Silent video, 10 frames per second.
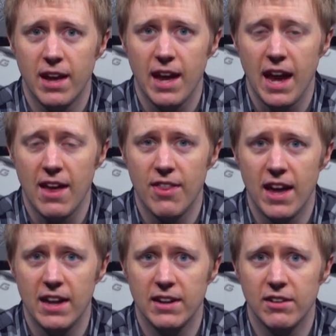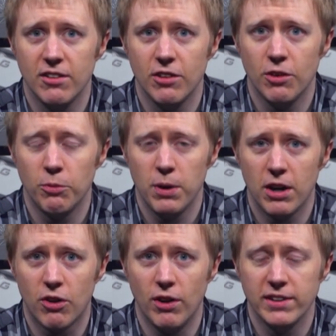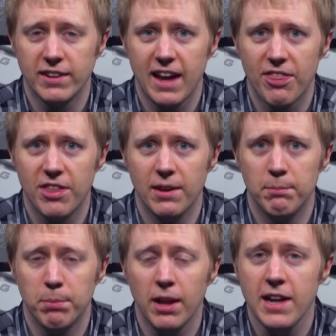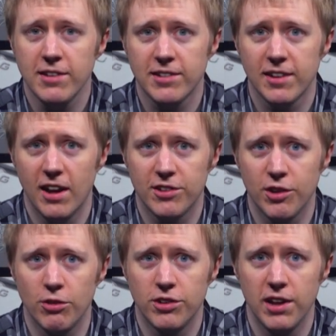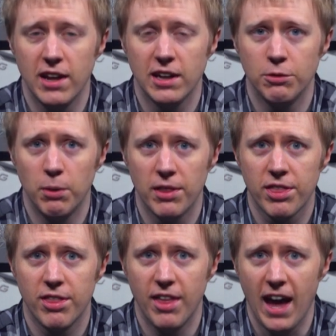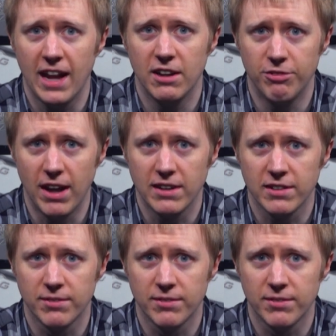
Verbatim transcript: And then we are going to get the place associated with that event.